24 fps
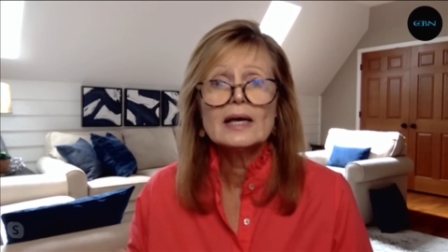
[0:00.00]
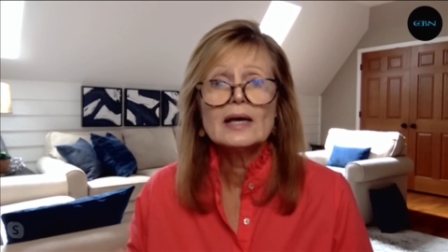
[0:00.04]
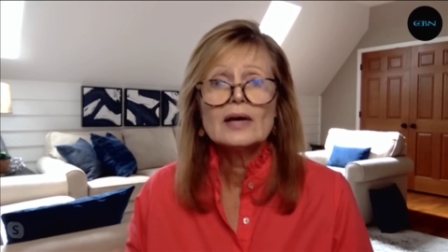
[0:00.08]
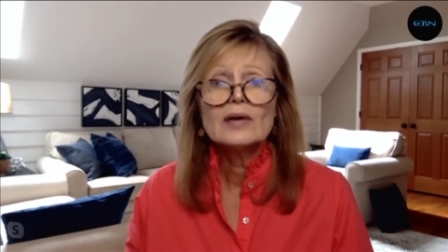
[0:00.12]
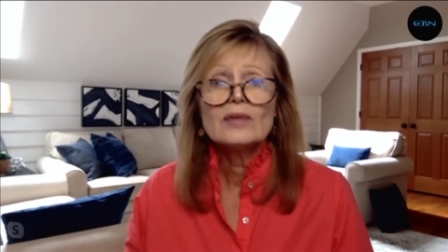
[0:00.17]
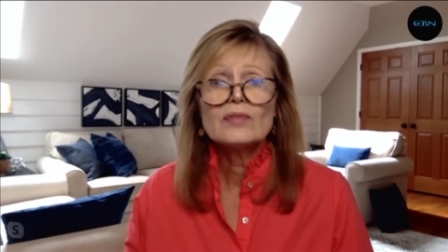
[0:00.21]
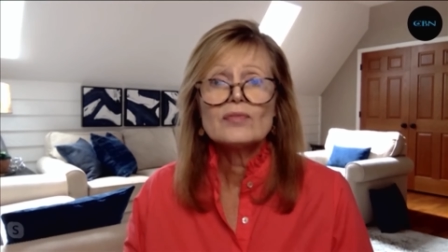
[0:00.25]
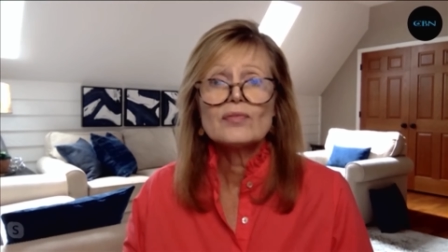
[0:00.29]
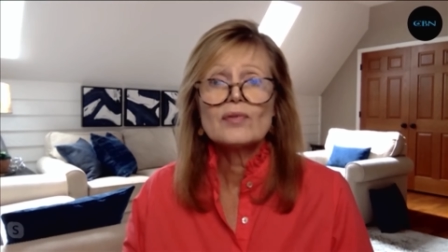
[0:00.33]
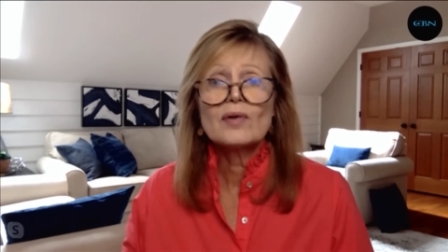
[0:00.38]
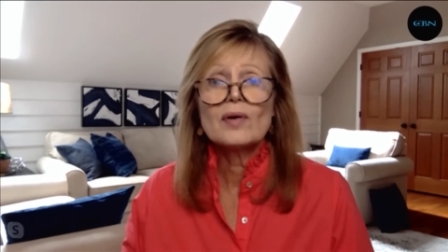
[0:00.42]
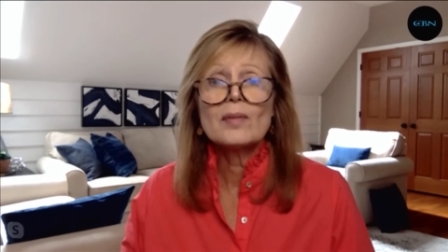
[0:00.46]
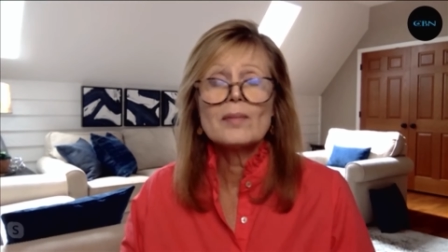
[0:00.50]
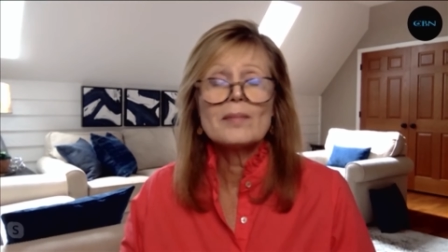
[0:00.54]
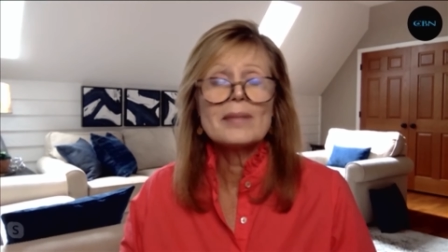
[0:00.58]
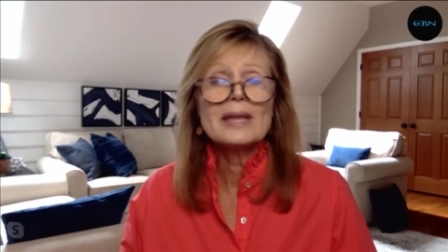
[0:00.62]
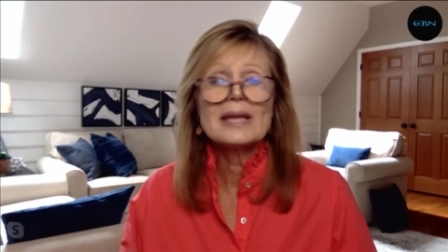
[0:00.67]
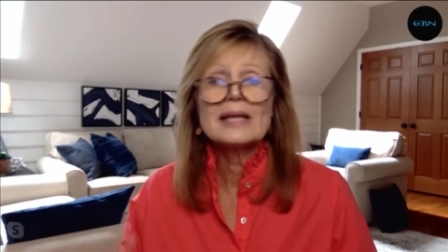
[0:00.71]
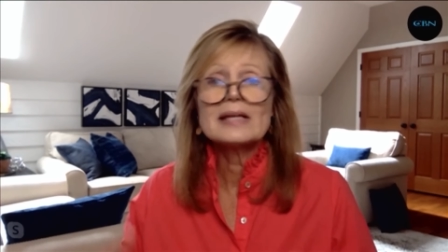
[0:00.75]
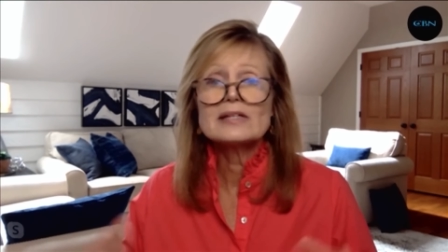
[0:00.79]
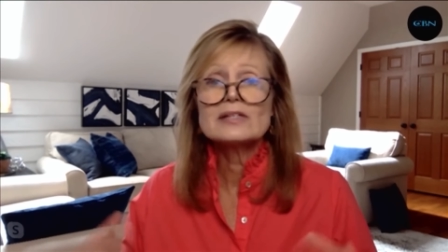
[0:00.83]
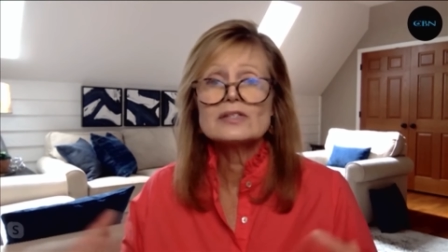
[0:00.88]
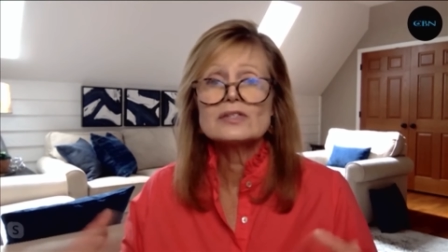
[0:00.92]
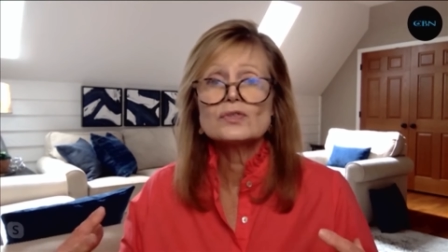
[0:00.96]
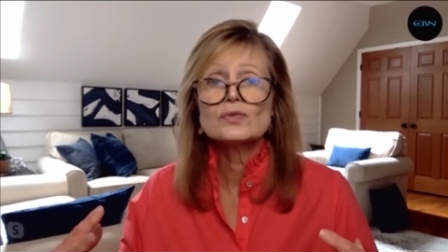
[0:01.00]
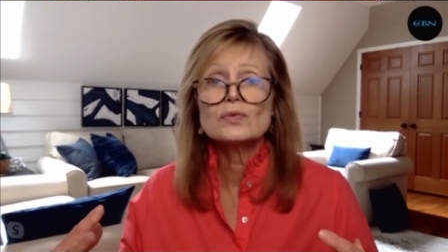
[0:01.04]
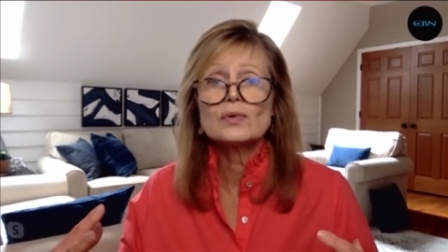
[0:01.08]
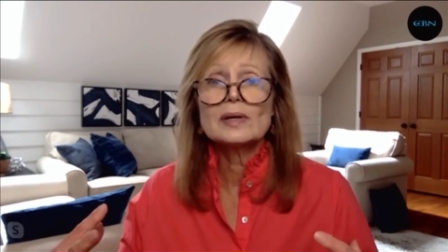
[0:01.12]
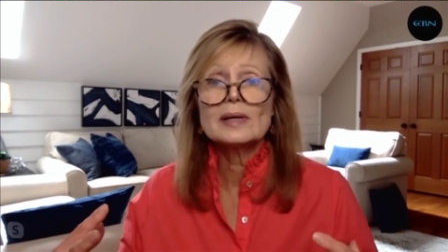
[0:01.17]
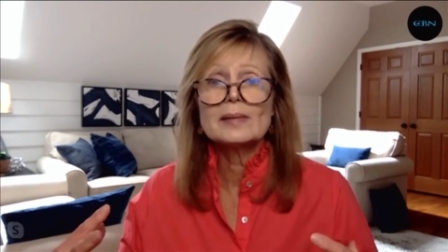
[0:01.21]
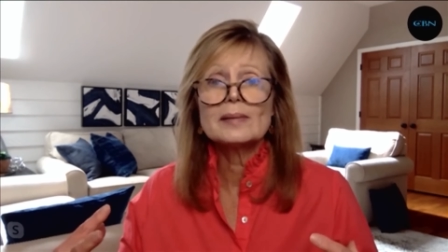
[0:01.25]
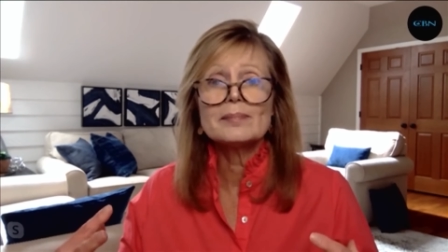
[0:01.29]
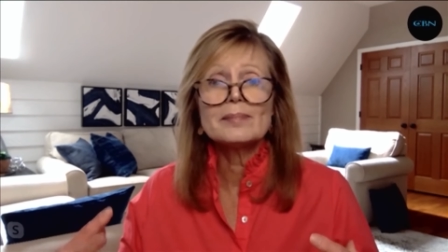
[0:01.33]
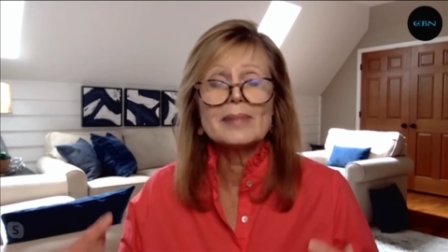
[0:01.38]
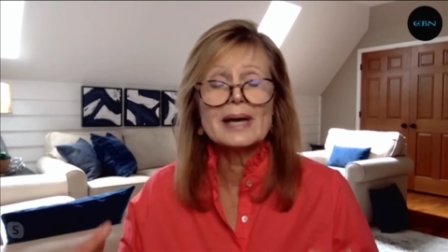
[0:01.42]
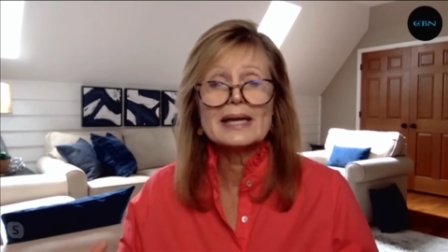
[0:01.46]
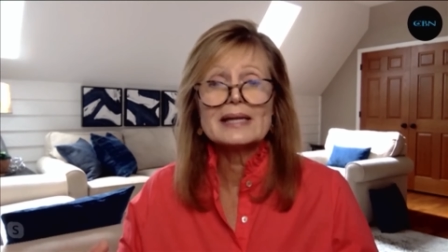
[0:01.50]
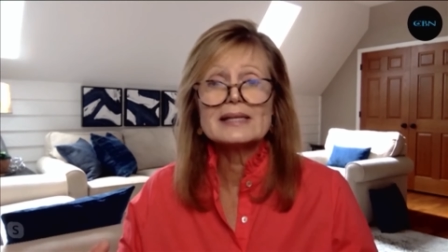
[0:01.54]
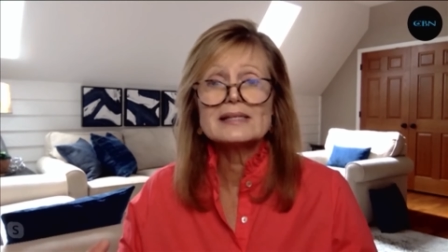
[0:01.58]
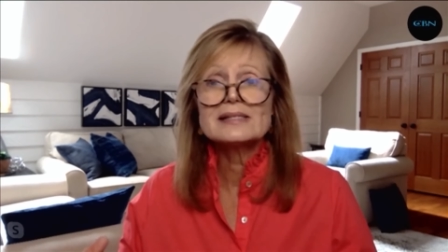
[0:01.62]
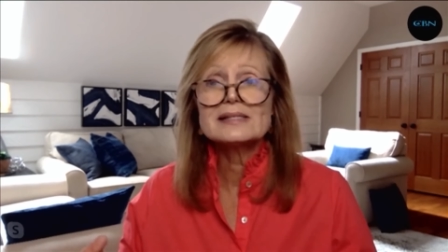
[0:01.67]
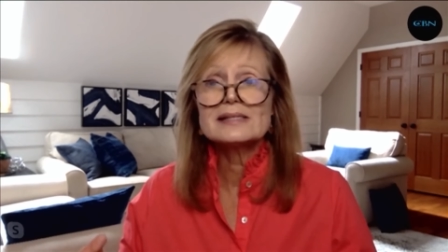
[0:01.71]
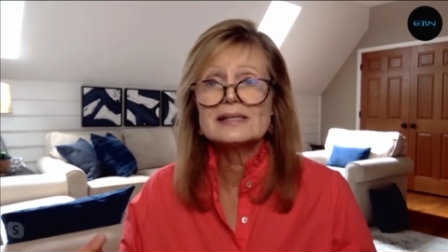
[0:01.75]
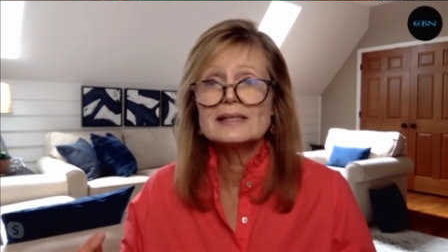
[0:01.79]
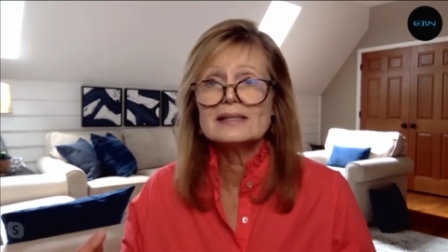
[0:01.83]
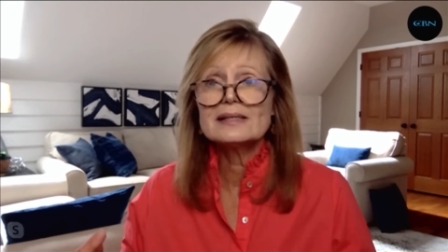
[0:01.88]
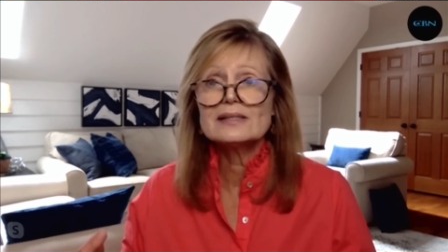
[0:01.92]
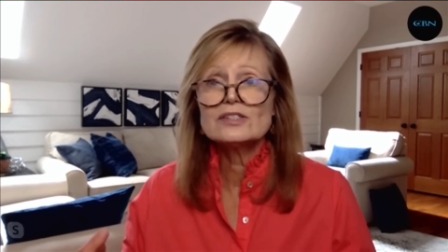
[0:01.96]
from mainstream
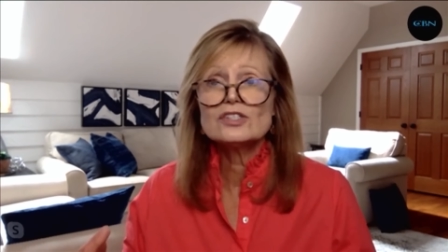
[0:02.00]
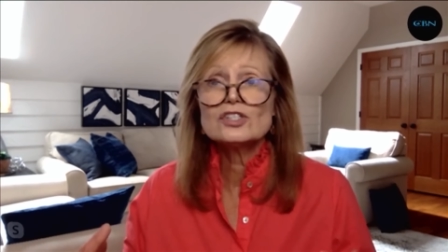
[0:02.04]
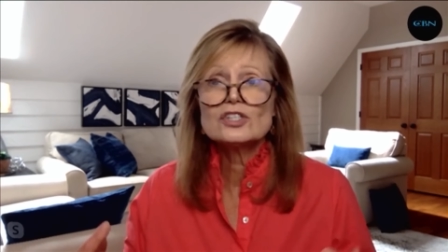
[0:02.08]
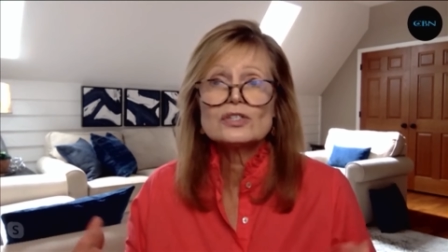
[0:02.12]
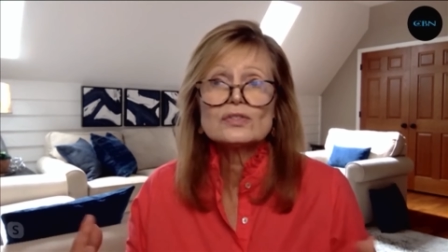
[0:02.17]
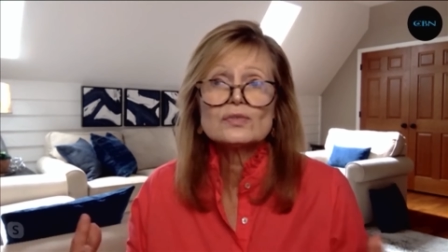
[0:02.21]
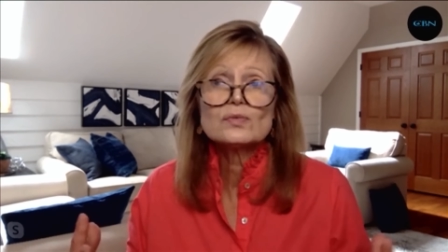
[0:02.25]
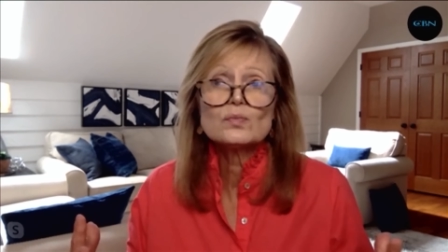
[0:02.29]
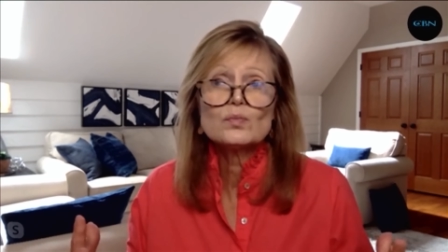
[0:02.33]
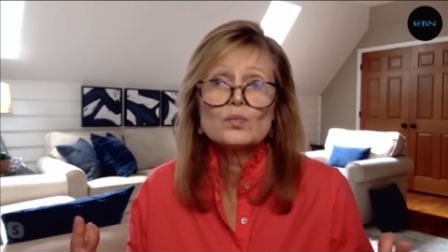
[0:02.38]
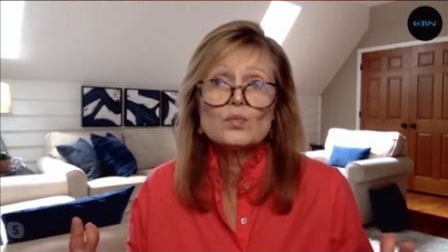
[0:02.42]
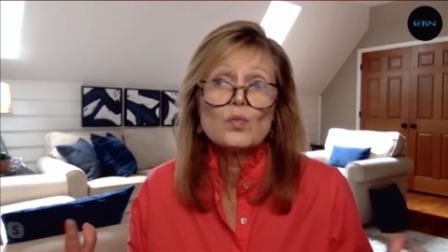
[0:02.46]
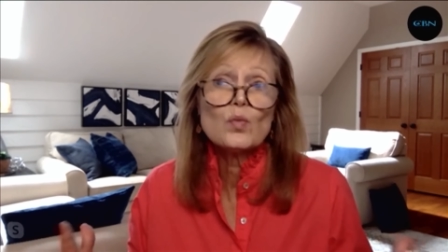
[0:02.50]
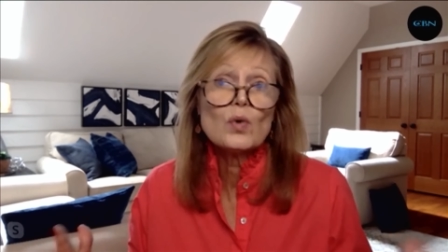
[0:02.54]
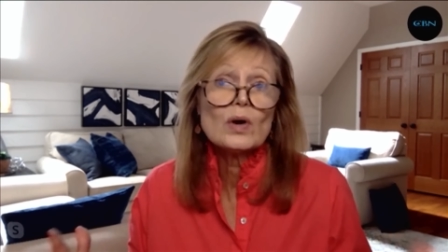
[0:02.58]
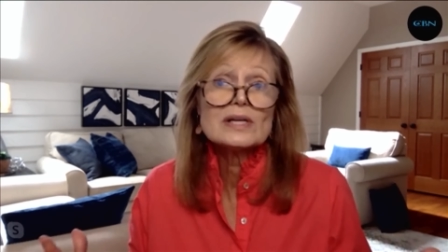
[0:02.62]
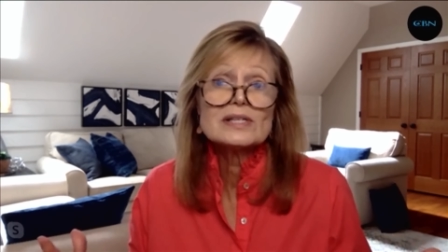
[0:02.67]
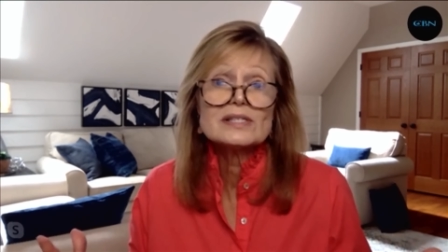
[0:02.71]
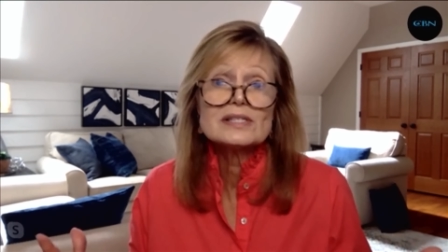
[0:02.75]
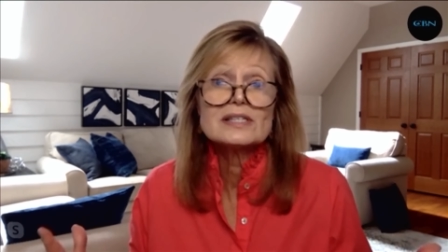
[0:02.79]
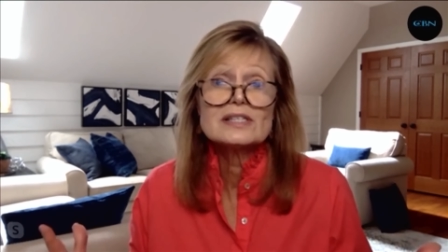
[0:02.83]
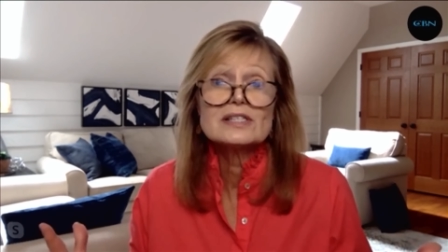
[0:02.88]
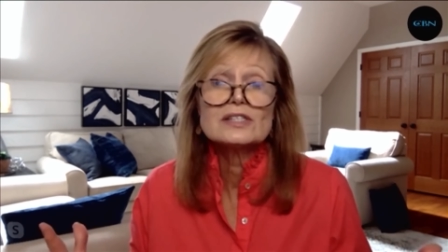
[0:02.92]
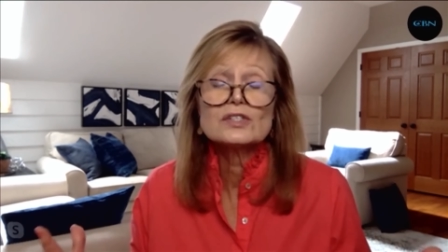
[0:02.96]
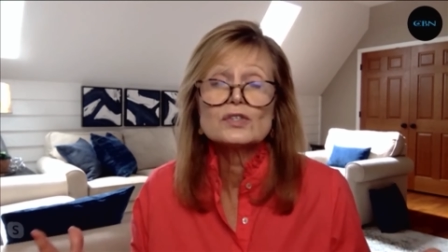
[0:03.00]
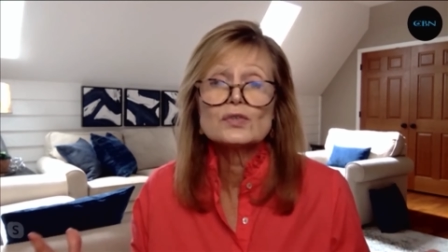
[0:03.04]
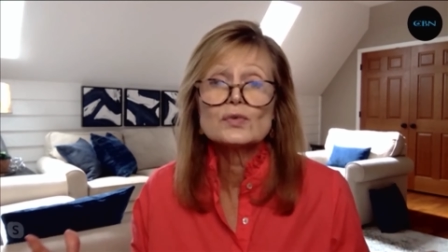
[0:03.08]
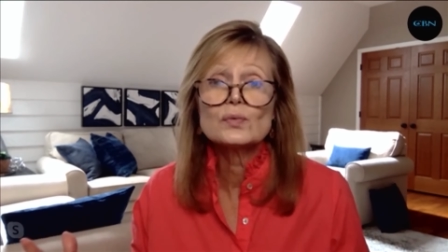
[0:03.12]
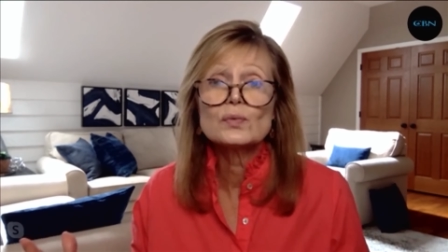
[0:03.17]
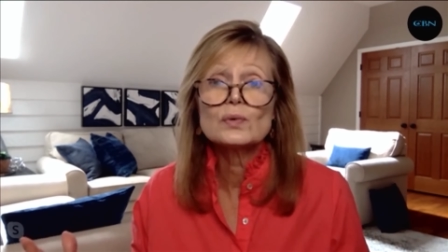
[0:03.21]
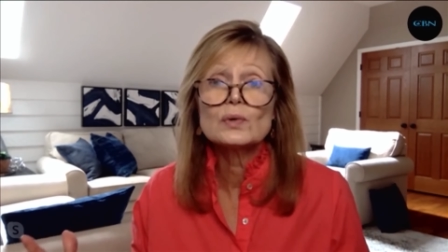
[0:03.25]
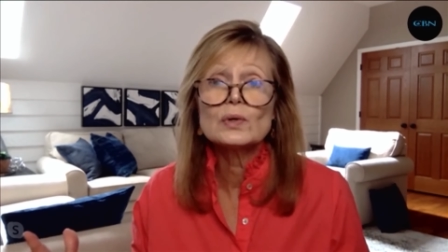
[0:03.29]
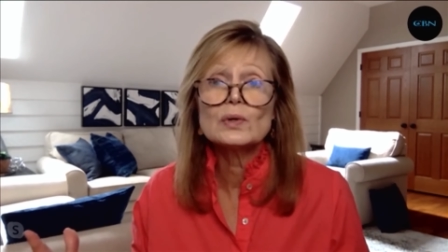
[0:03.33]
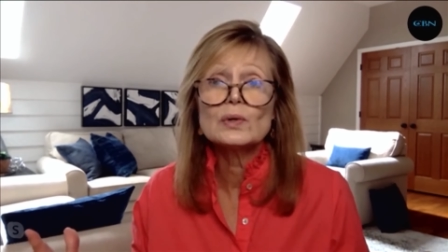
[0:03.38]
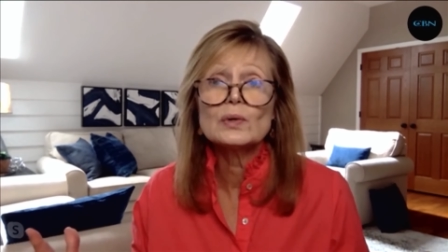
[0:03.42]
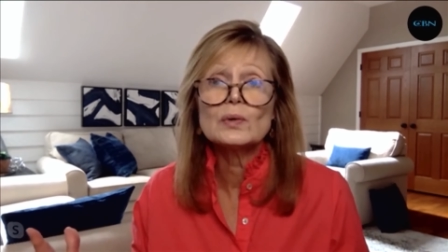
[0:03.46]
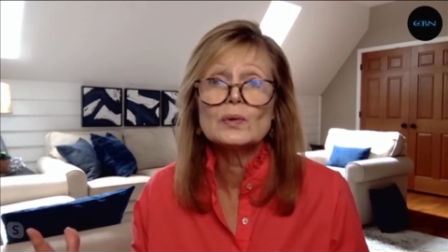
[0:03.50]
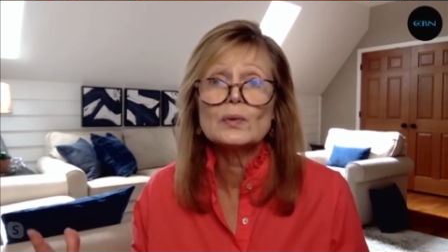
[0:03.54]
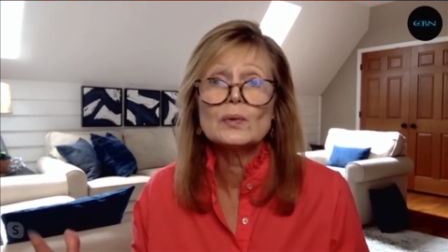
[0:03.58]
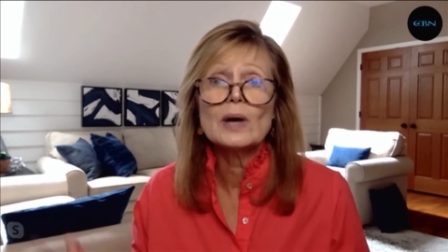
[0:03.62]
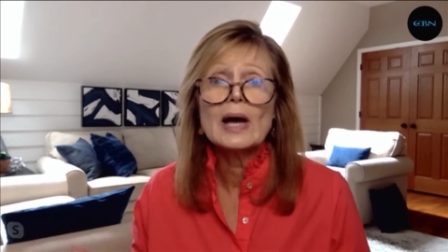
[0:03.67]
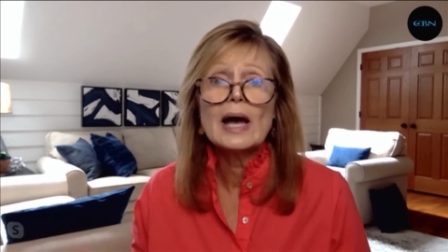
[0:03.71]
medicine just wasn't true.